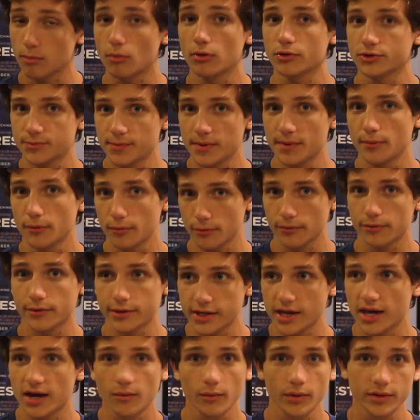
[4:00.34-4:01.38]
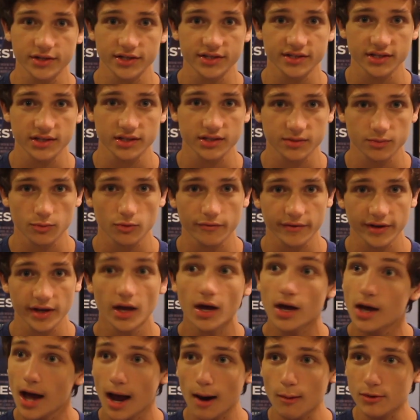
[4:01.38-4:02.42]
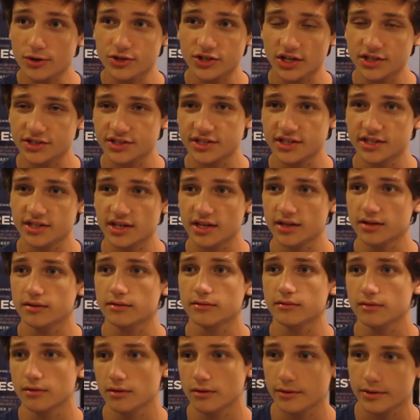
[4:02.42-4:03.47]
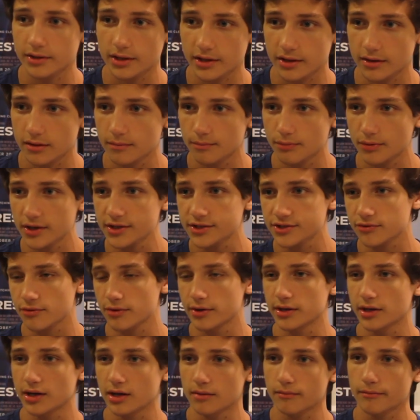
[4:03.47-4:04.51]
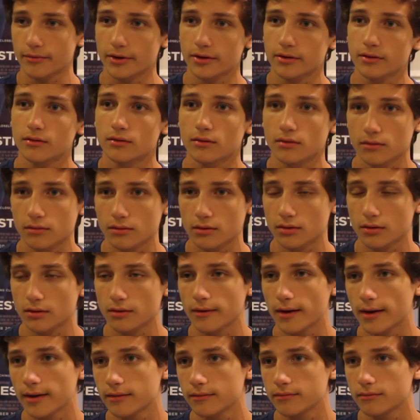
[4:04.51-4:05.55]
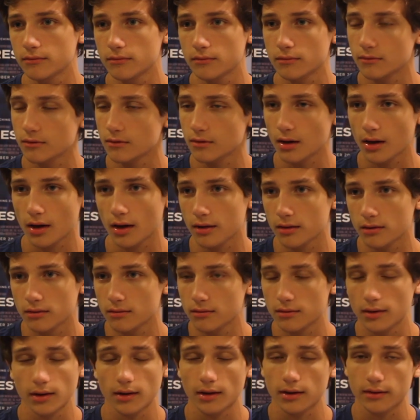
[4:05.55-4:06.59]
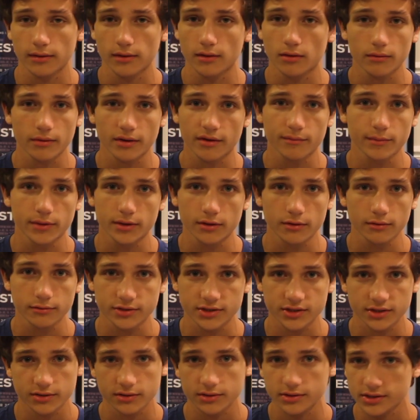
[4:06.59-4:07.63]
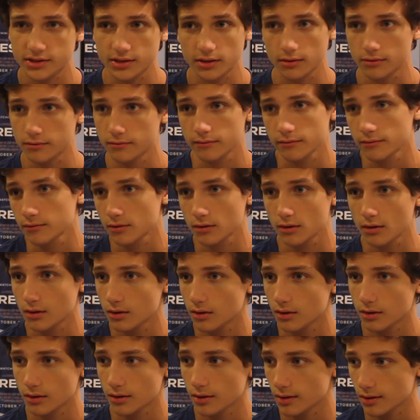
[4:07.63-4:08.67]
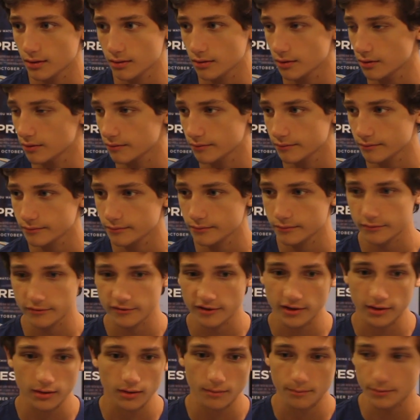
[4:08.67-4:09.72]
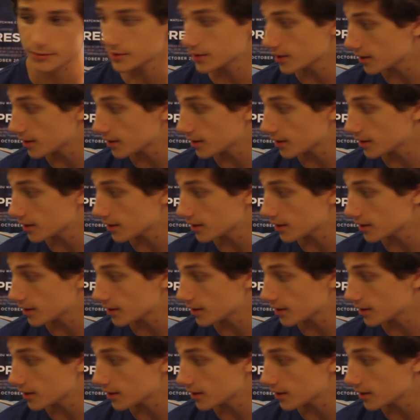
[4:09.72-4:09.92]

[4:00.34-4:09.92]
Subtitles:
most people really can't wait to see this movie. I wish I'd seen it, you know, at like a press screening, but, you know, I they don't give me those. So, I don't know. Take it up with